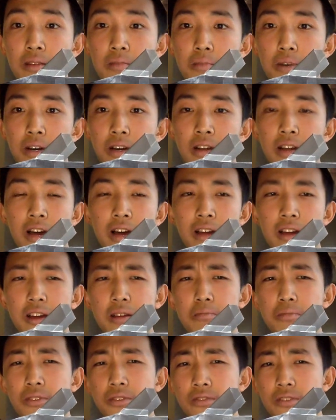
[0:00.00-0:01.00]
But I
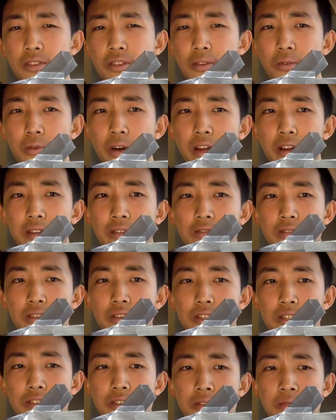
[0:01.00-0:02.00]
prefer the white
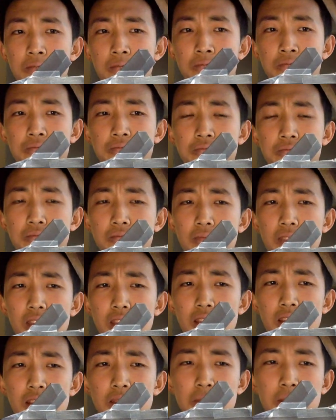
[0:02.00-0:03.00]
version.
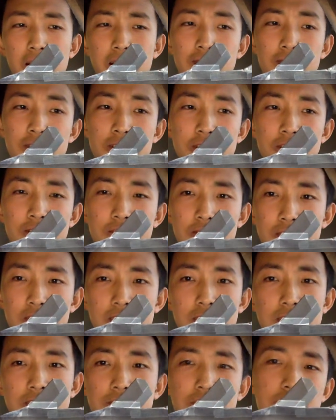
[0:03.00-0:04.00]
The black version looks
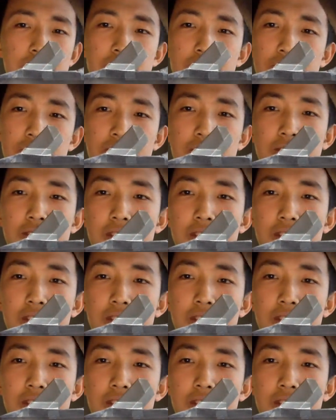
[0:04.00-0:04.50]
nice though, so